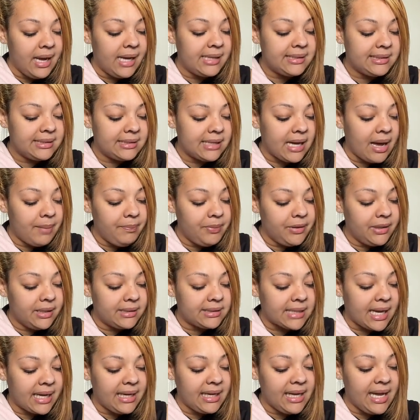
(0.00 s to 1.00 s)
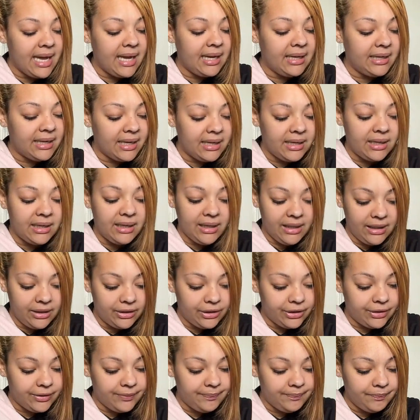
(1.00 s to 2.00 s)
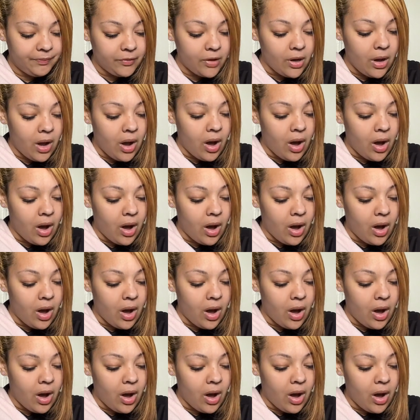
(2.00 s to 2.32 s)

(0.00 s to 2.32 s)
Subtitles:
It's not because I can't get it either.